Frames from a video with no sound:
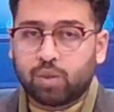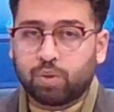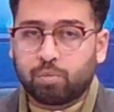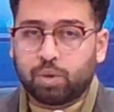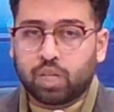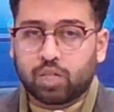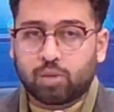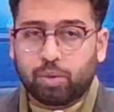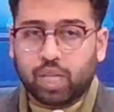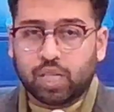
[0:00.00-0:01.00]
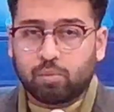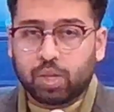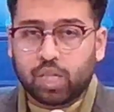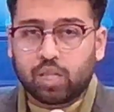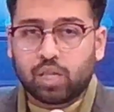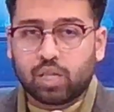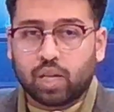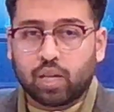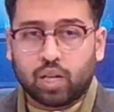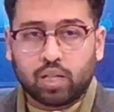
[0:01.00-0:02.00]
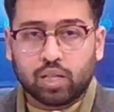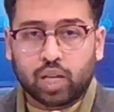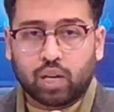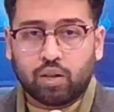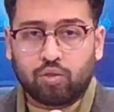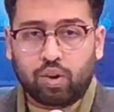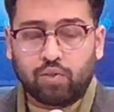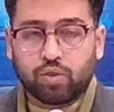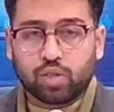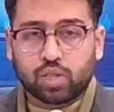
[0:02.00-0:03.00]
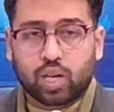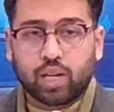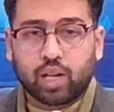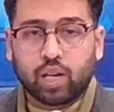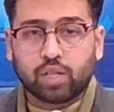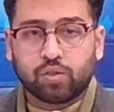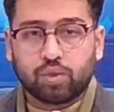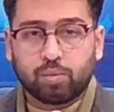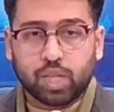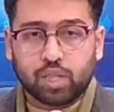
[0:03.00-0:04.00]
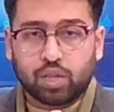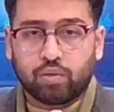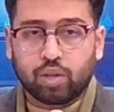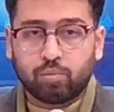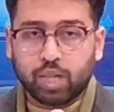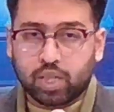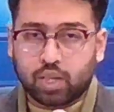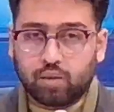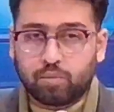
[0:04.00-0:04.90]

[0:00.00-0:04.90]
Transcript: with participating ministers and other dignitaries on the sidelines of the ministerial meeting.